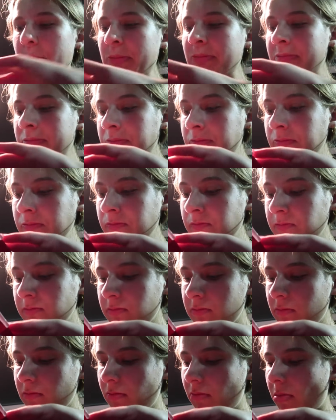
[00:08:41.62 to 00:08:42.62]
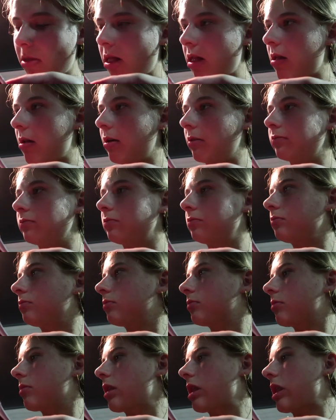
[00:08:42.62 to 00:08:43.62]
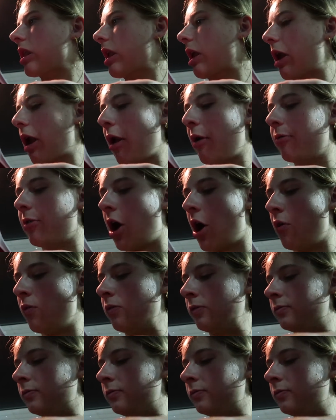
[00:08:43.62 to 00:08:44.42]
Co There's a coffee crisp in there? No.